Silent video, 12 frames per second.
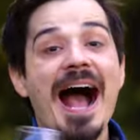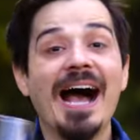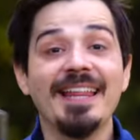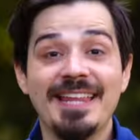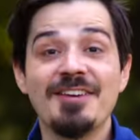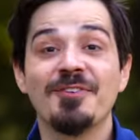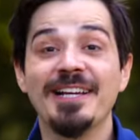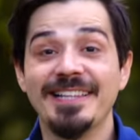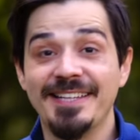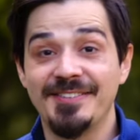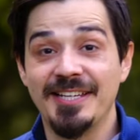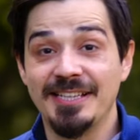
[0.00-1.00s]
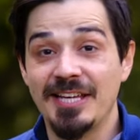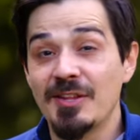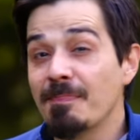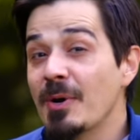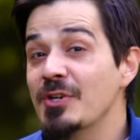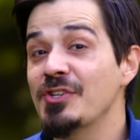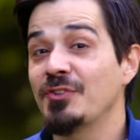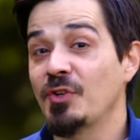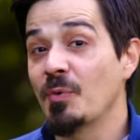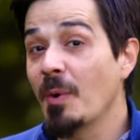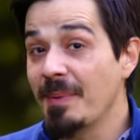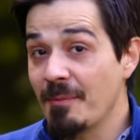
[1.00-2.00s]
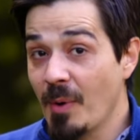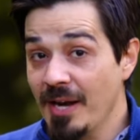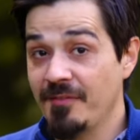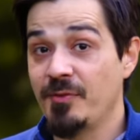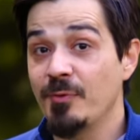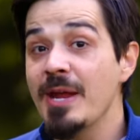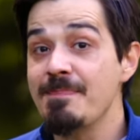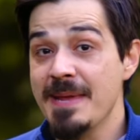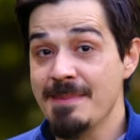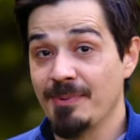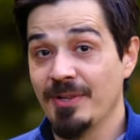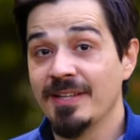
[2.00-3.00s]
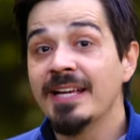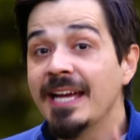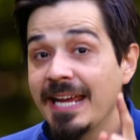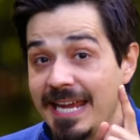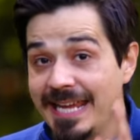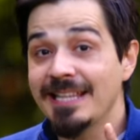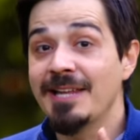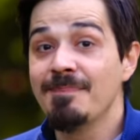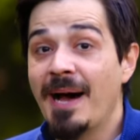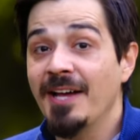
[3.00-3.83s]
I think realistically, the purchaser will be one of 3 people: Elon